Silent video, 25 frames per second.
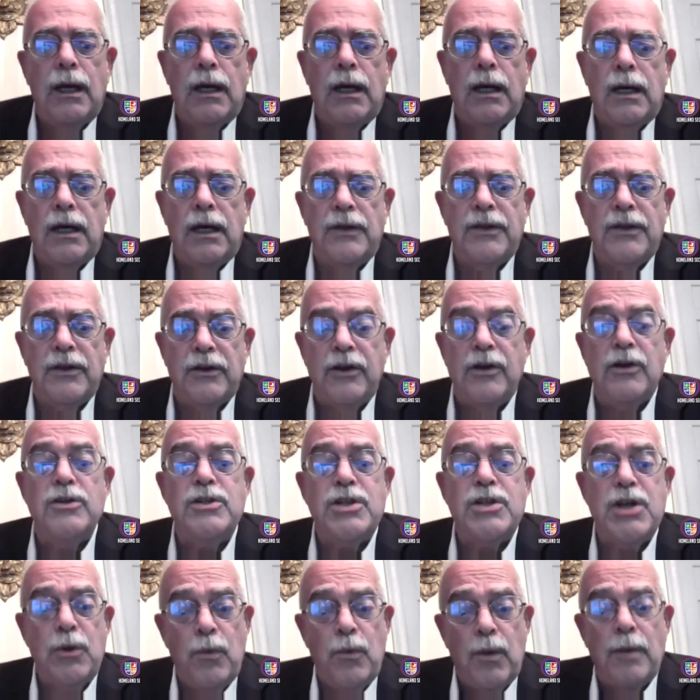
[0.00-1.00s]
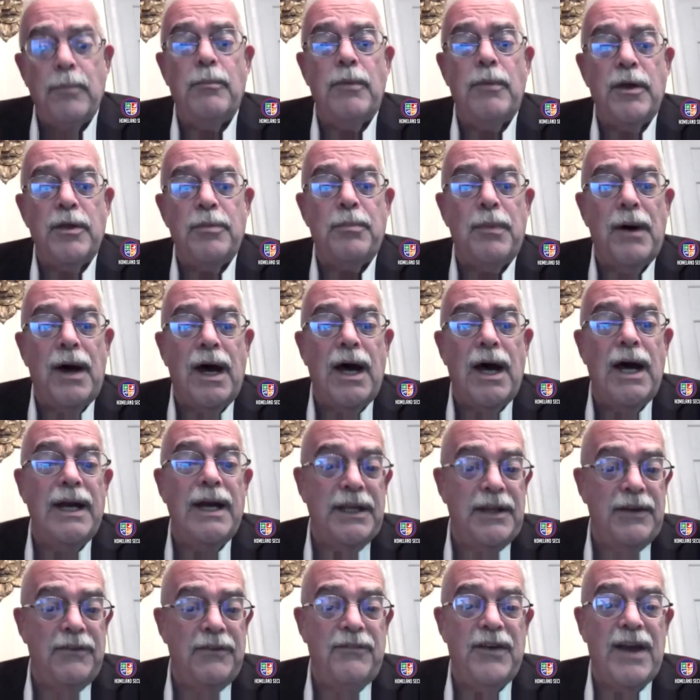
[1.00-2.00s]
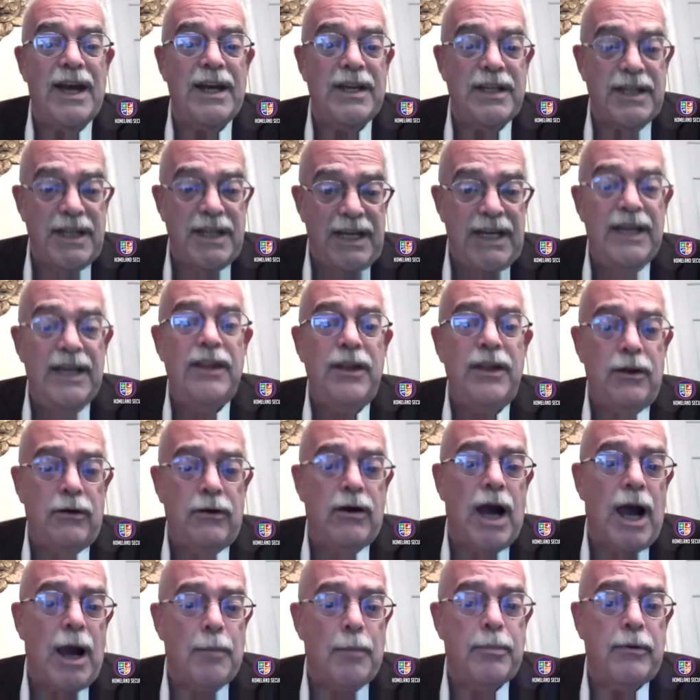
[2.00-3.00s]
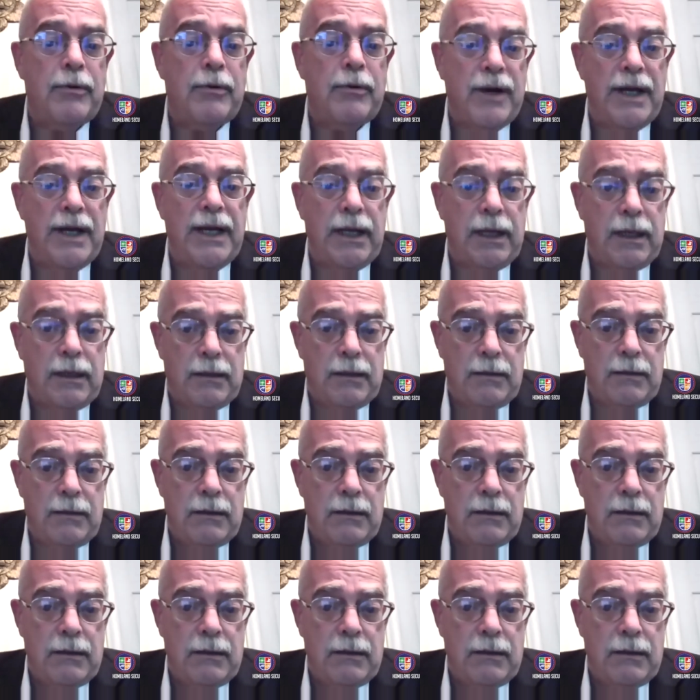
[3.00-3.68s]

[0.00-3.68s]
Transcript: uh, they're usually one month behind, in fact, in their operating